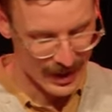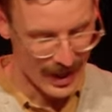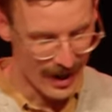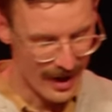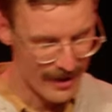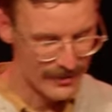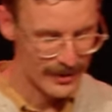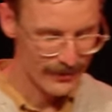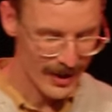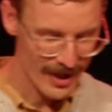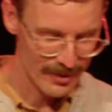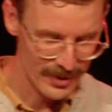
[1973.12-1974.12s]
Heavenly
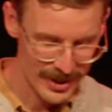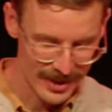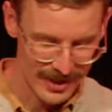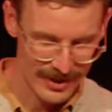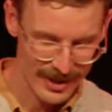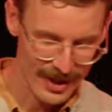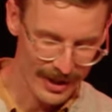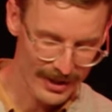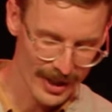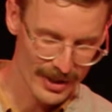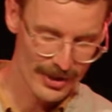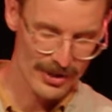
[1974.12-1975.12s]
Father, we just
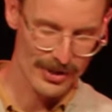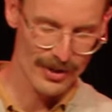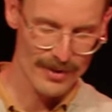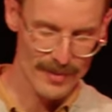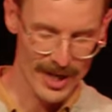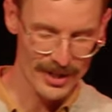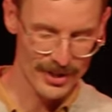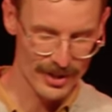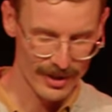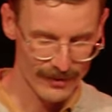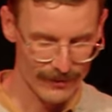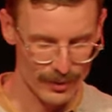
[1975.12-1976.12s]
thank you so
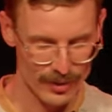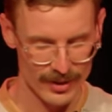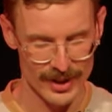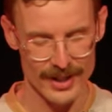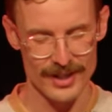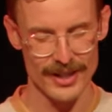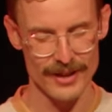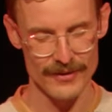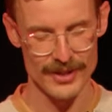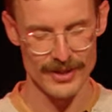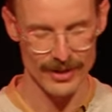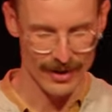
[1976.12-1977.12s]
much for the
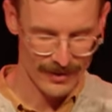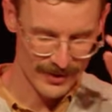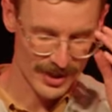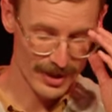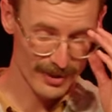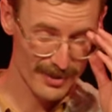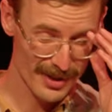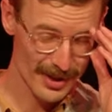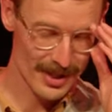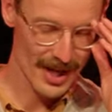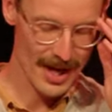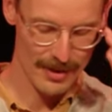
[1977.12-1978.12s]
gifts of
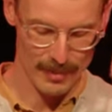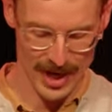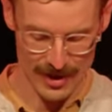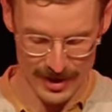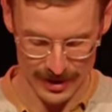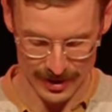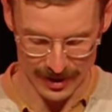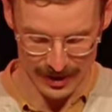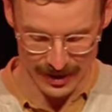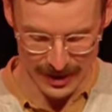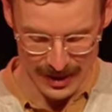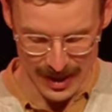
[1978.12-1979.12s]
singleness and marriage,
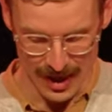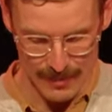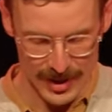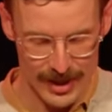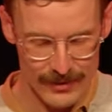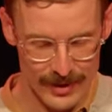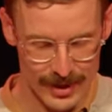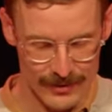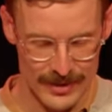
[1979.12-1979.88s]
even if